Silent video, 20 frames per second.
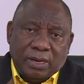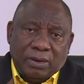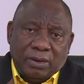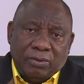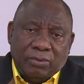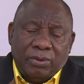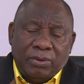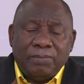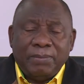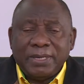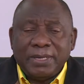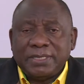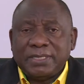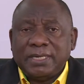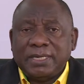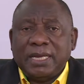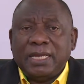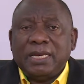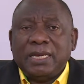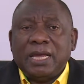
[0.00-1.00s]
We must
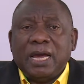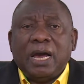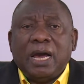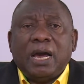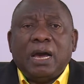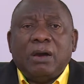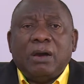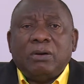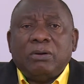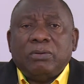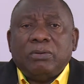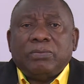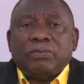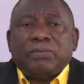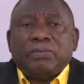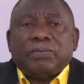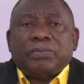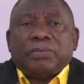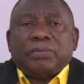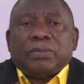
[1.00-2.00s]
say now,
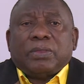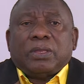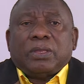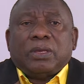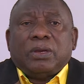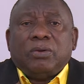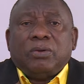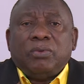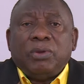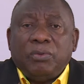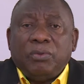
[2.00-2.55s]
we